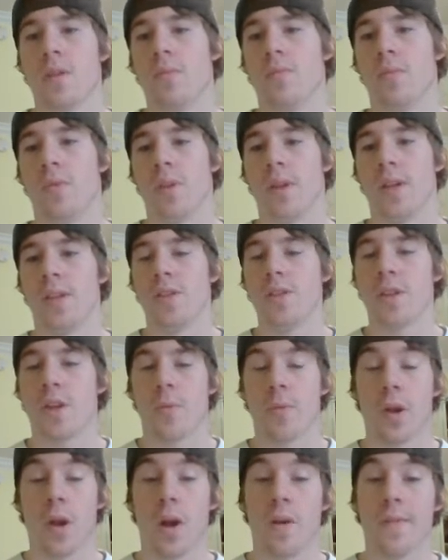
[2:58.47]
Malaysia
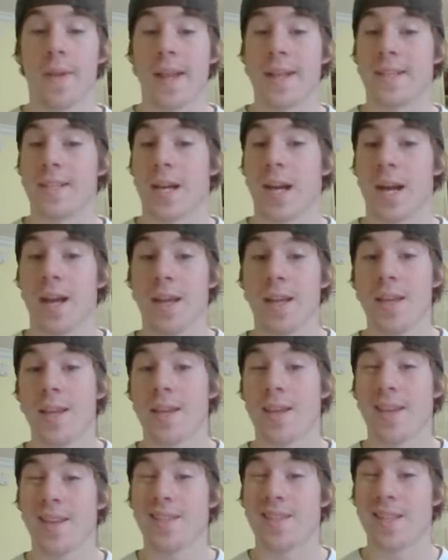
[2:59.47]
coming off a tie
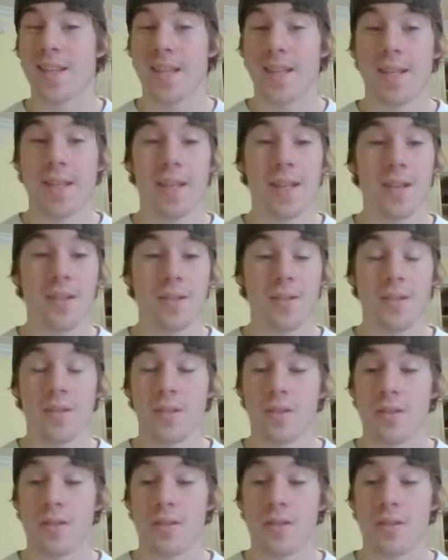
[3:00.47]
against India.